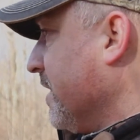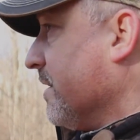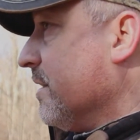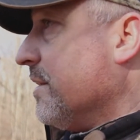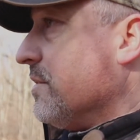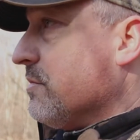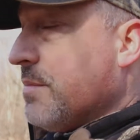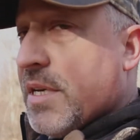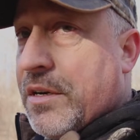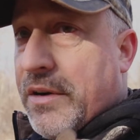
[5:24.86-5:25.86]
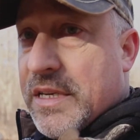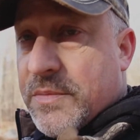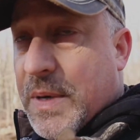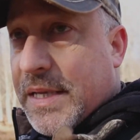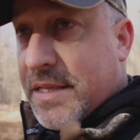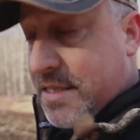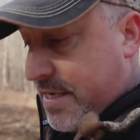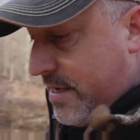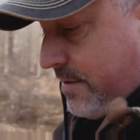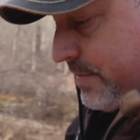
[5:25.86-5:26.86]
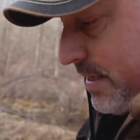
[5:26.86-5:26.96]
here, this would be a great spot to set up.